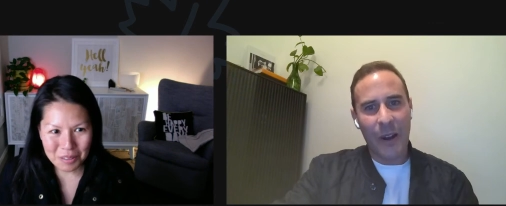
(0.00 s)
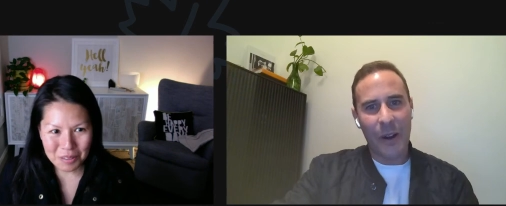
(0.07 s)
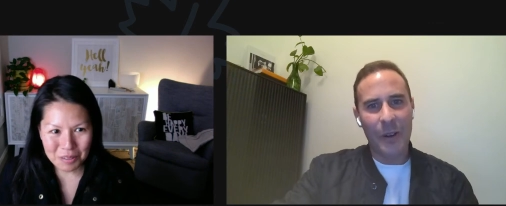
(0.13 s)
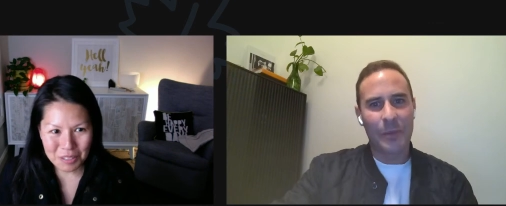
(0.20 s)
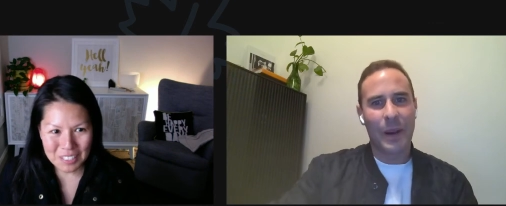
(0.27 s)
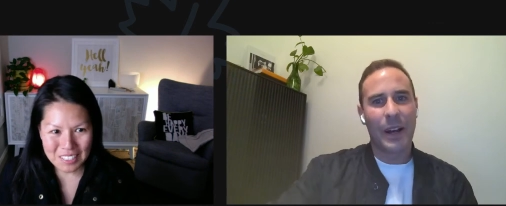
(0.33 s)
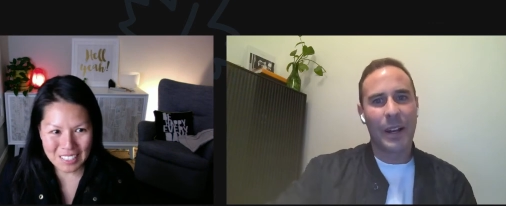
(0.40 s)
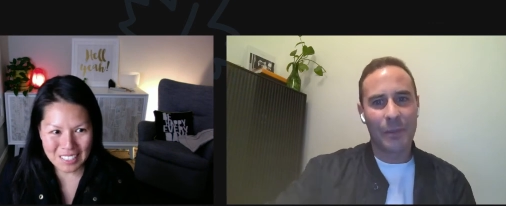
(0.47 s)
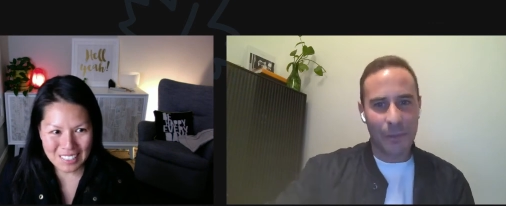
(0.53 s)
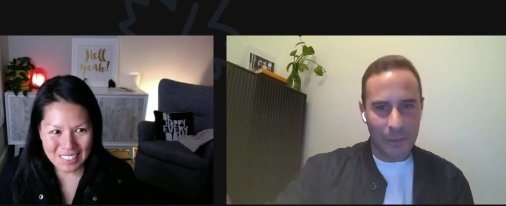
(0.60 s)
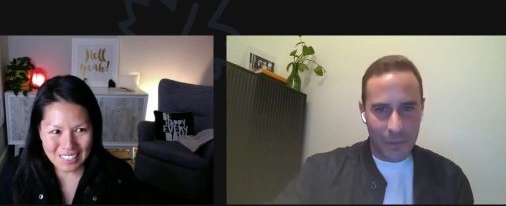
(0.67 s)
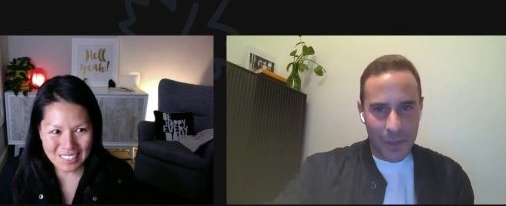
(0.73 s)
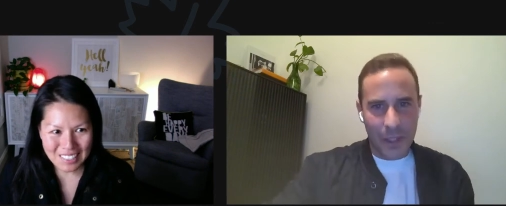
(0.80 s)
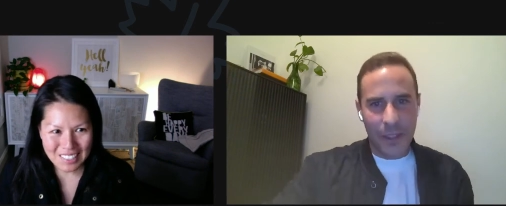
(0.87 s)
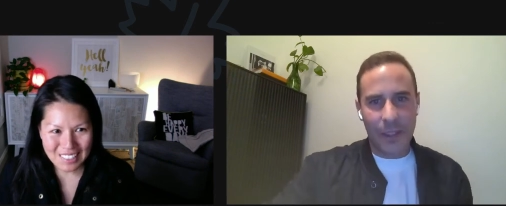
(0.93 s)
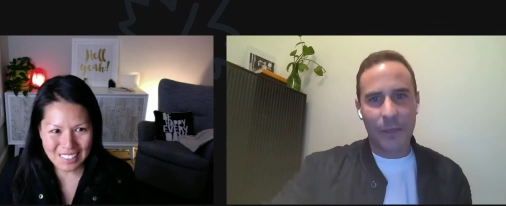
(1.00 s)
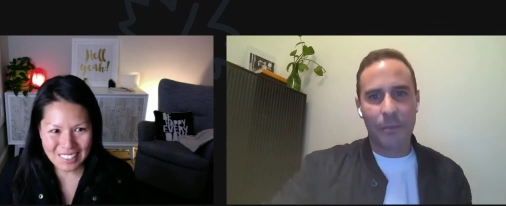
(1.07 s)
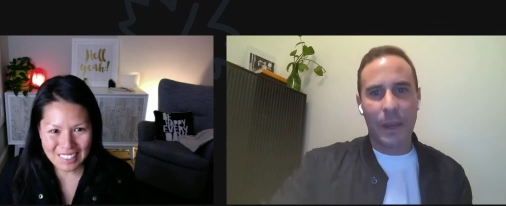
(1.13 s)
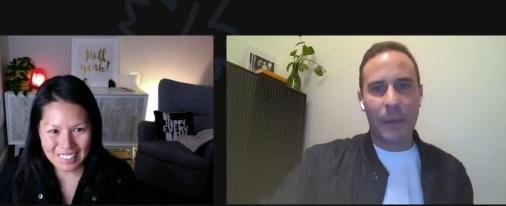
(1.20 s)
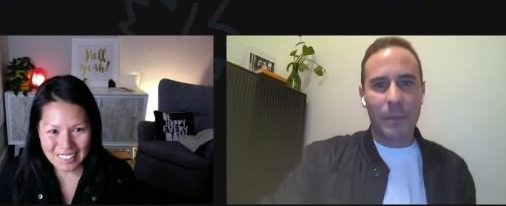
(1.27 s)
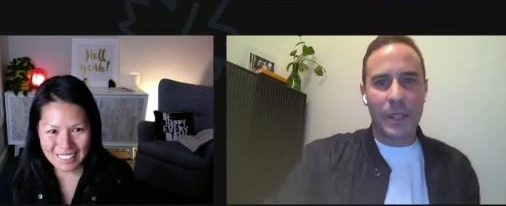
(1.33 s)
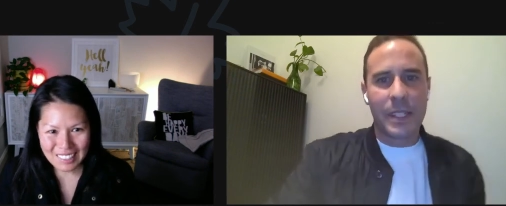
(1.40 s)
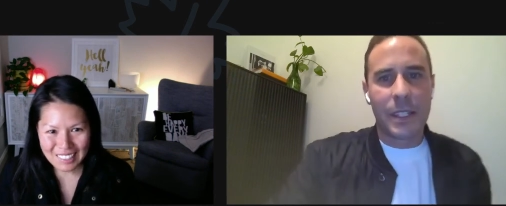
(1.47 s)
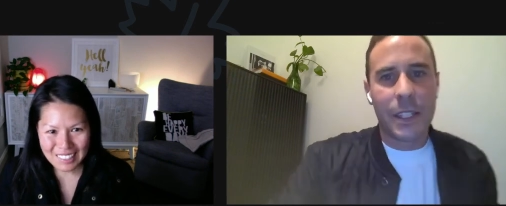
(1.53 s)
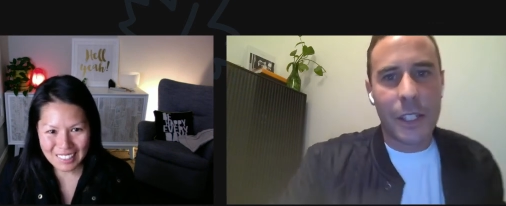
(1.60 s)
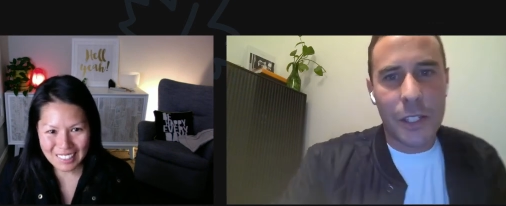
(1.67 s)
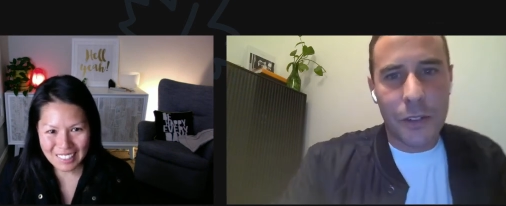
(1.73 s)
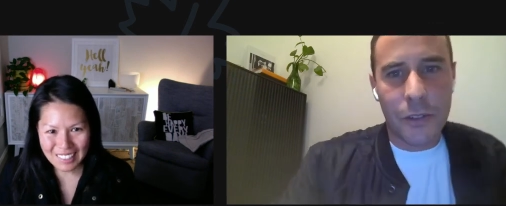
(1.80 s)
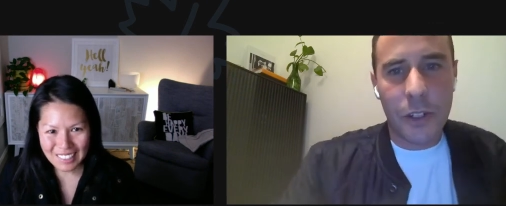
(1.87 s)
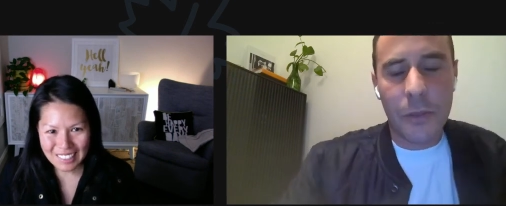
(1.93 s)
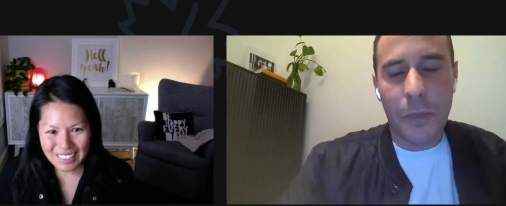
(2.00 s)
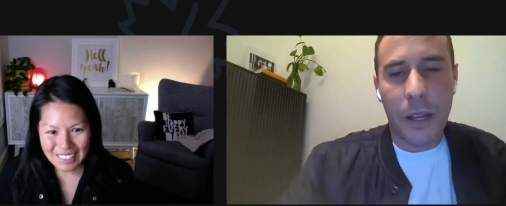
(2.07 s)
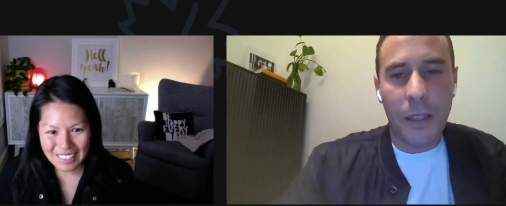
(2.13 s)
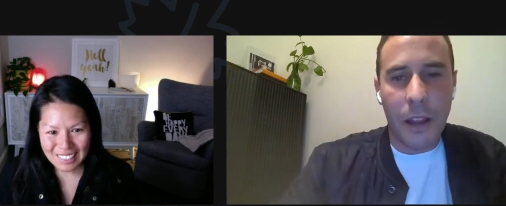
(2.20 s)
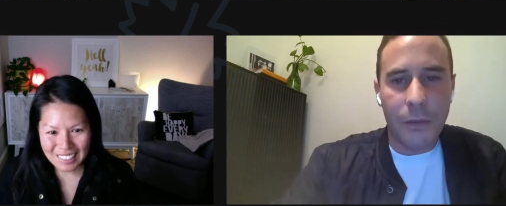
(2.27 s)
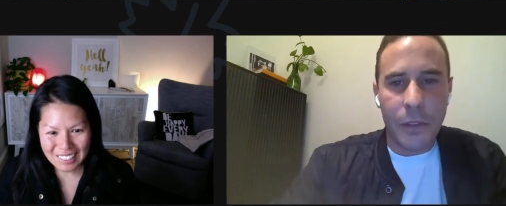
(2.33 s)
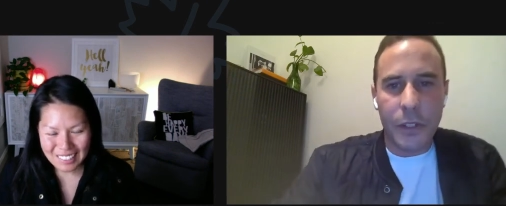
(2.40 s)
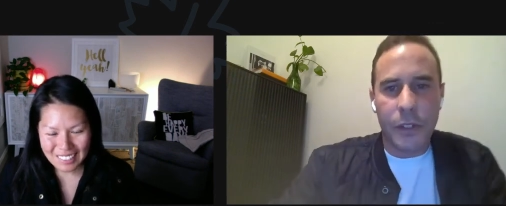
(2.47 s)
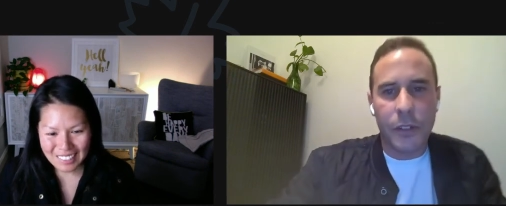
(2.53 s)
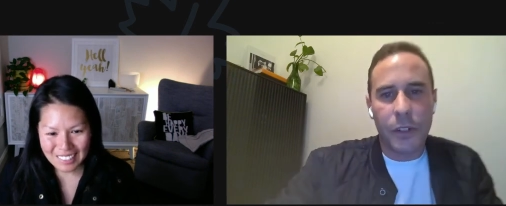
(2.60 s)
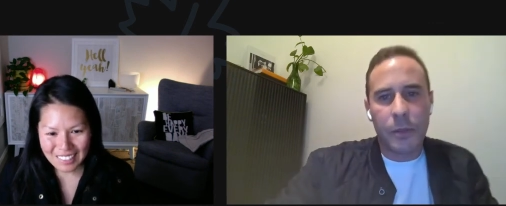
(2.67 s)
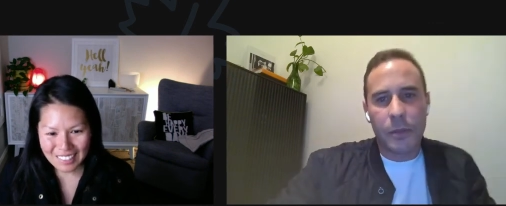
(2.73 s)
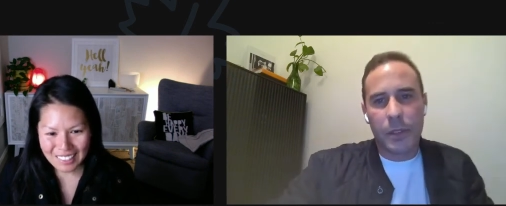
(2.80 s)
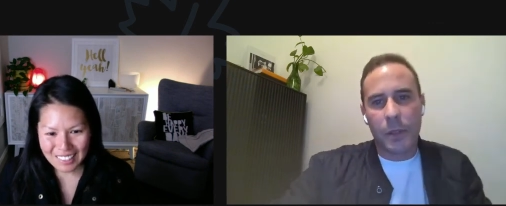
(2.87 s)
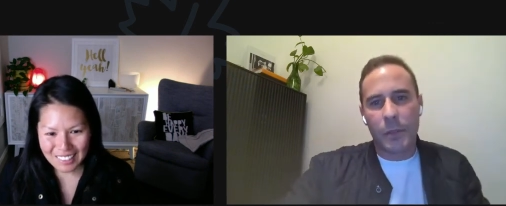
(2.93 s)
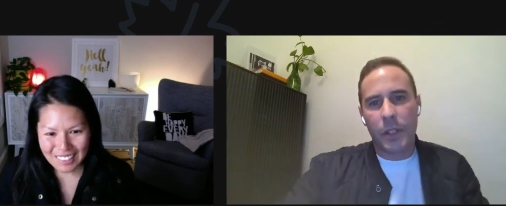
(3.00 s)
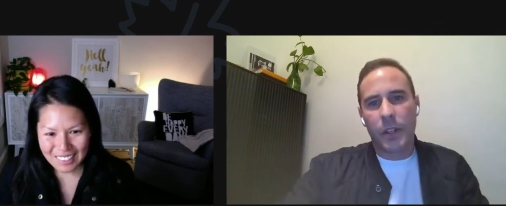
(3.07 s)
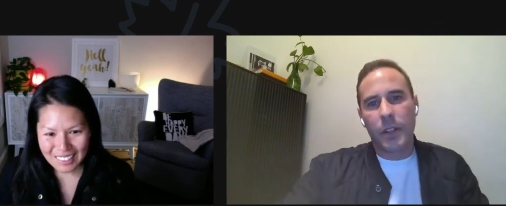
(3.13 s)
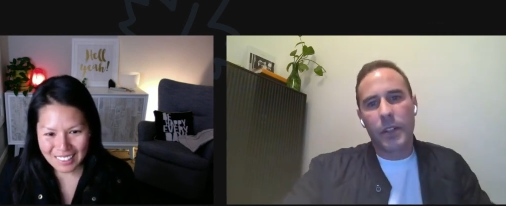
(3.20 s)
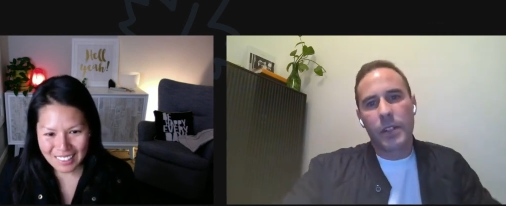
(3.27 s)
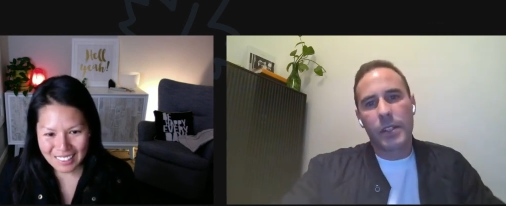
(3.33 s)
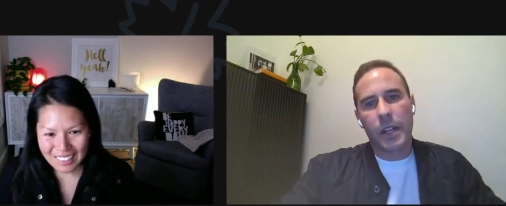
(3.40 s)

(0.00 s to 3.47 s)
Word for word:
Speaker 1: hope um, the members in this group, I love the group, to be honest.